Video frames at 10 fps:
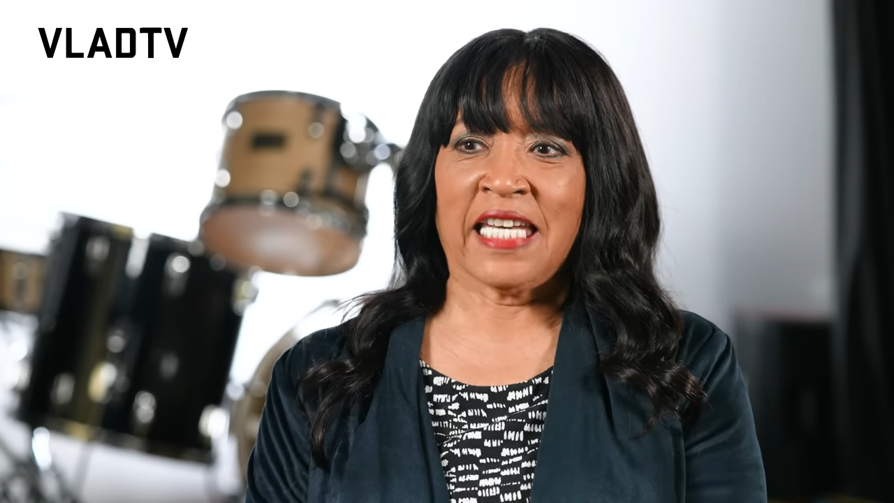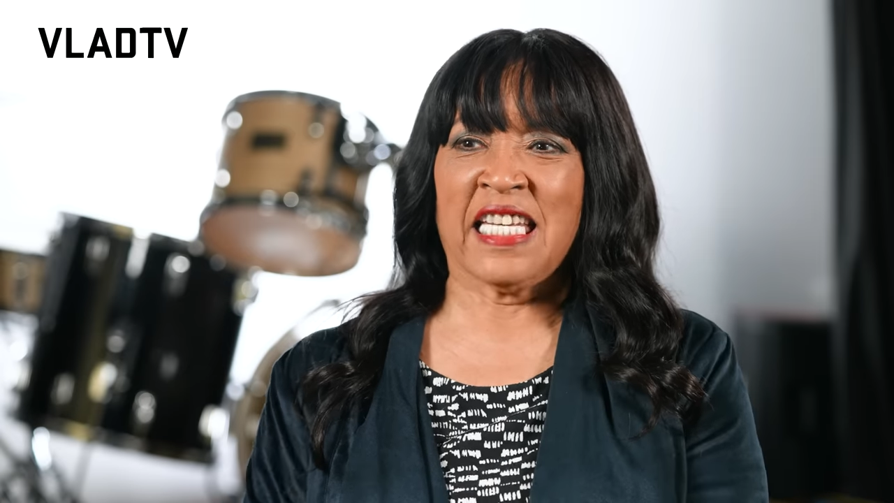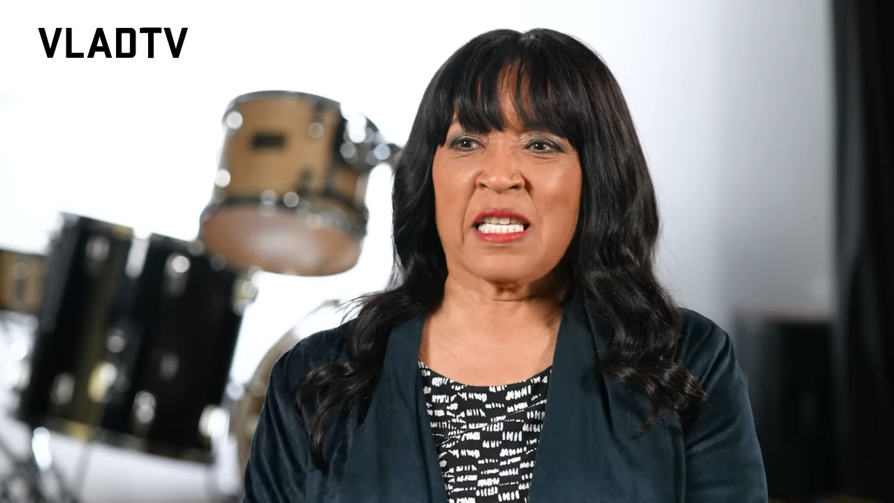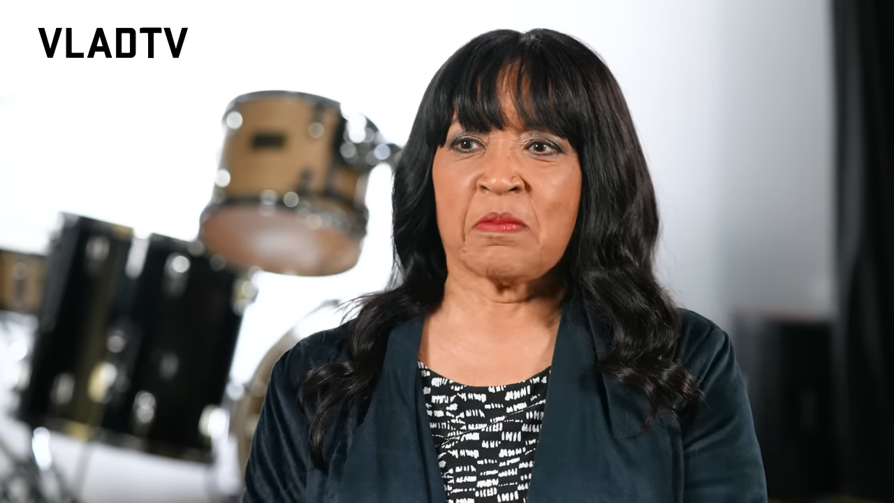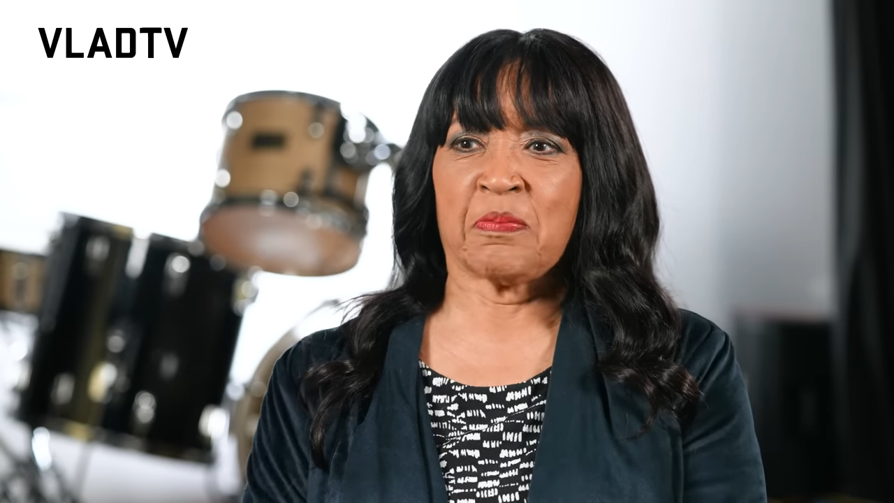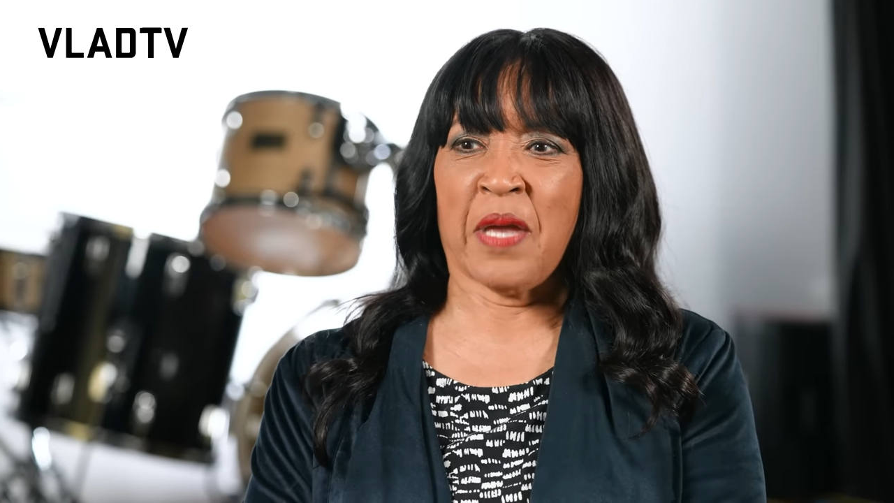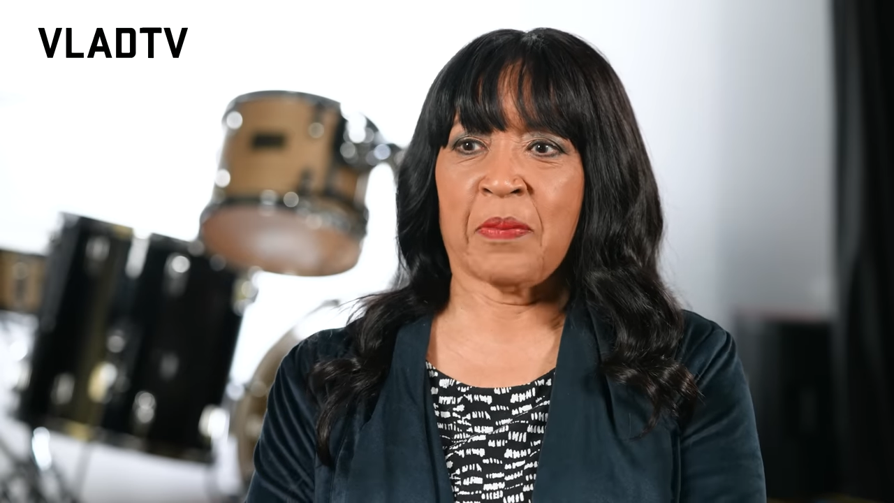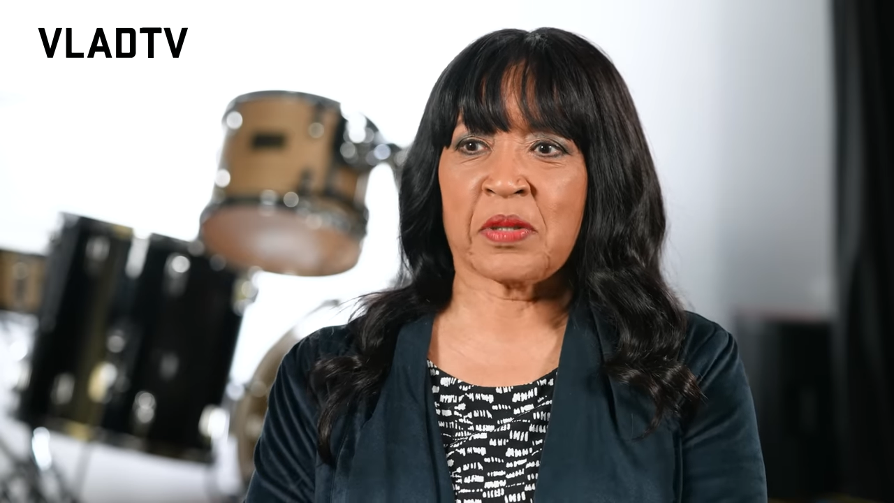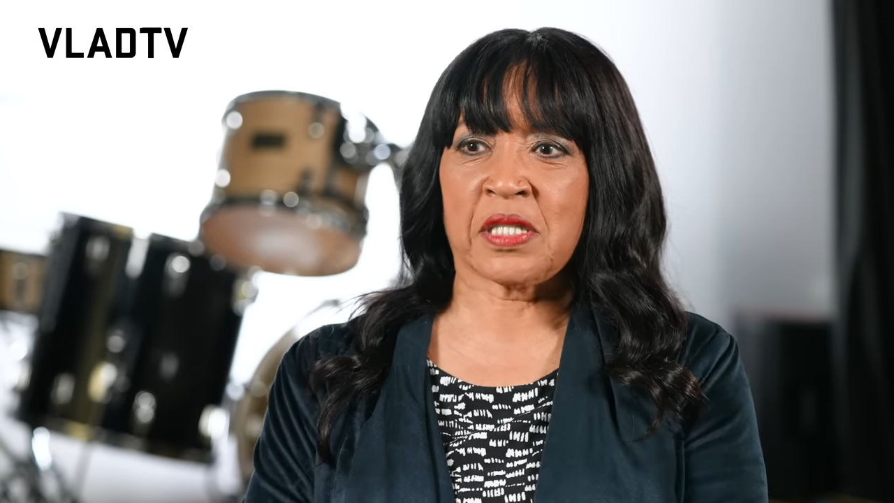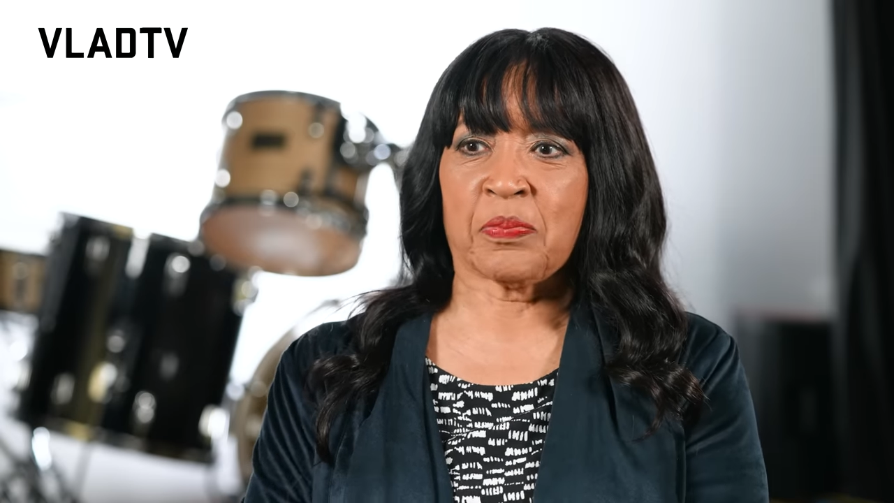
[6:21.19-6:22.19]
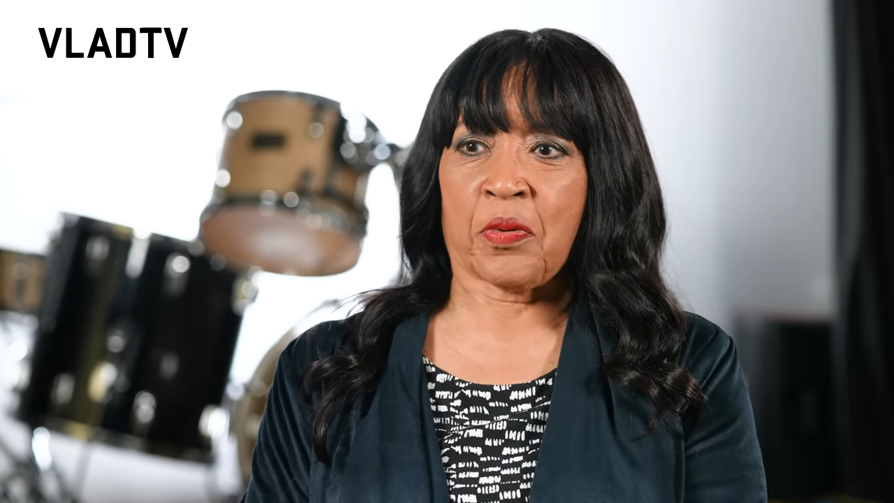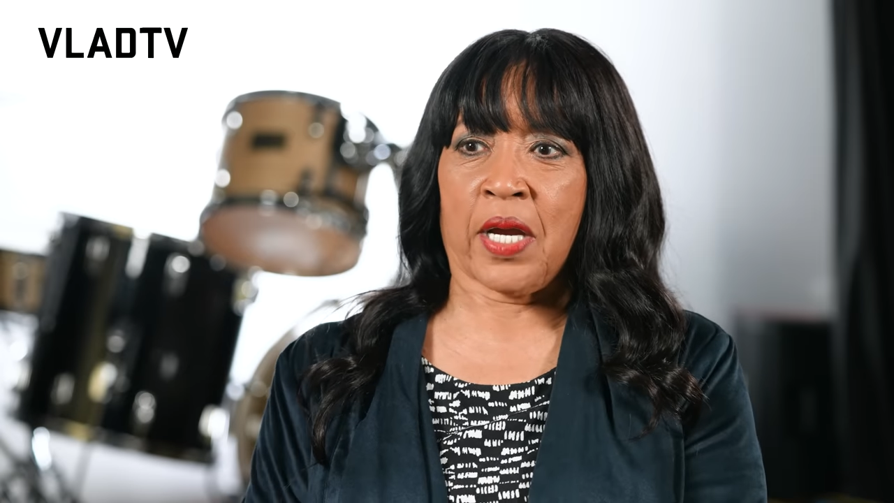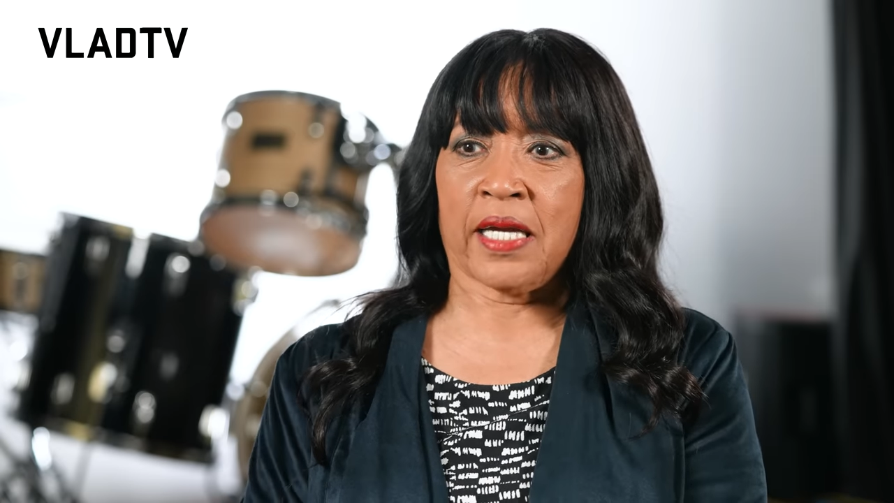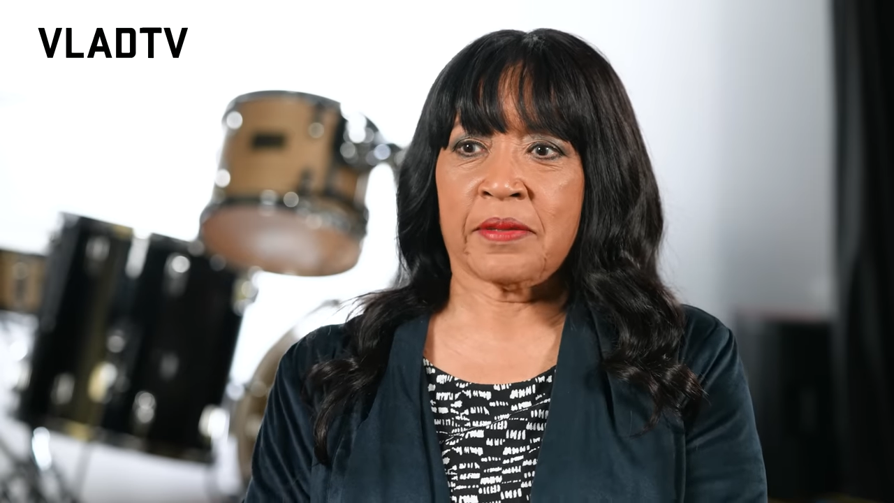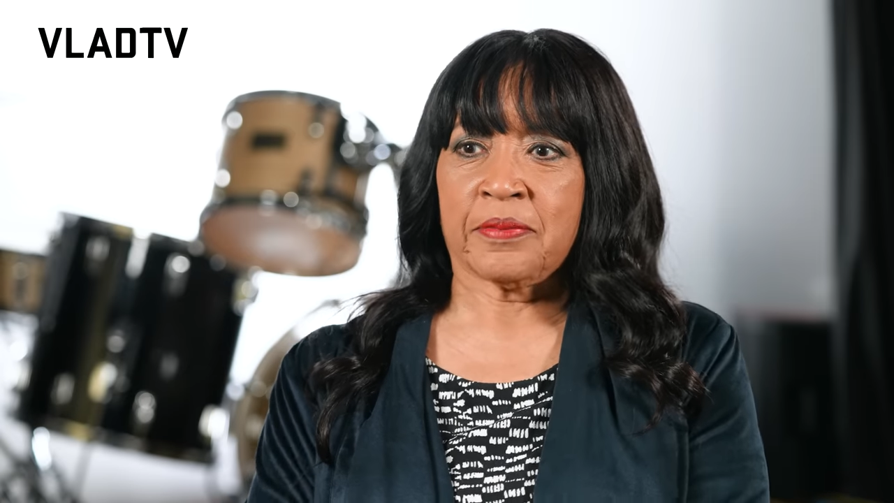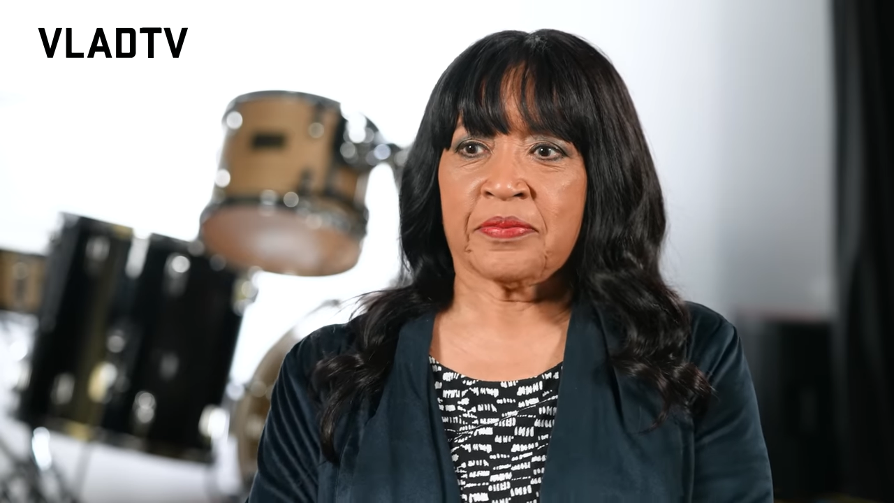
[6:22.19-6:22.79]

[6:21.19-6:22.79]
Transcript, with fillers: I need some pepper spray.